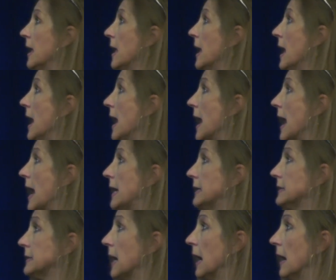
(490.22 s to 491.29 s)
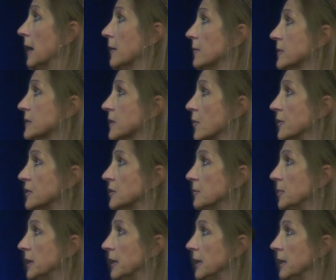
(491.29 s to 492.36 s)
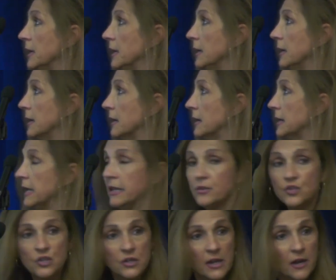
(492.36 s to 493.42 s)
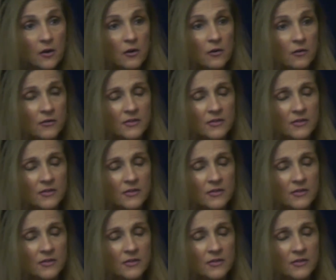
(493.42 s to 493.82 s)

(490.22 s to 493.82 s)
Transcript: And I was going to be an engineer.